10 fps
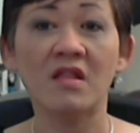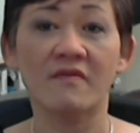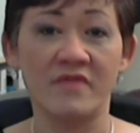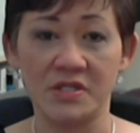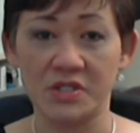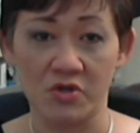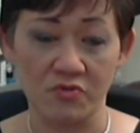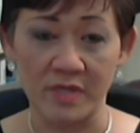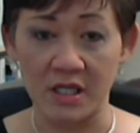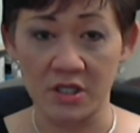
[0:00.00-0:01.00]
of these
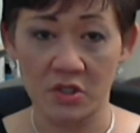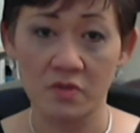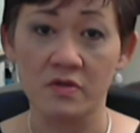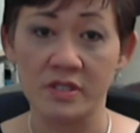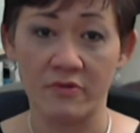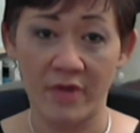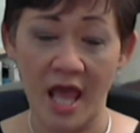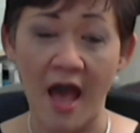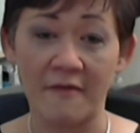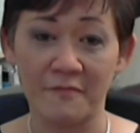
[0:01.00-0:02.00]
social media tools that we
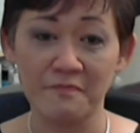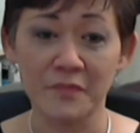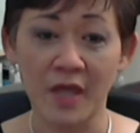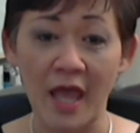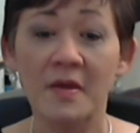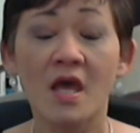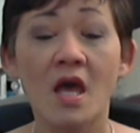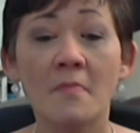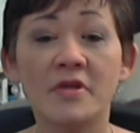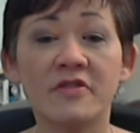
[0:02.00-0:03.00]
have. Okay.
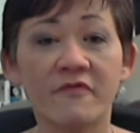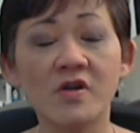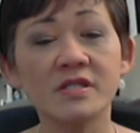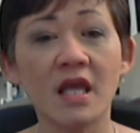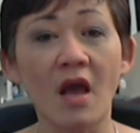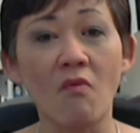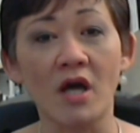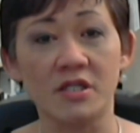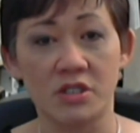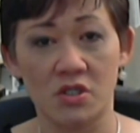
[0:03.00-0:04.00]
But the first thing I
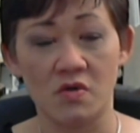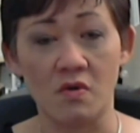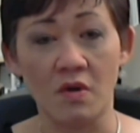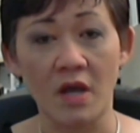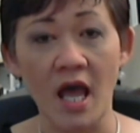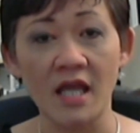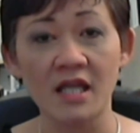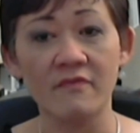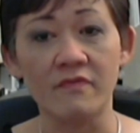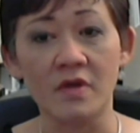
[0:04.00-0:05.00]
want to kind of,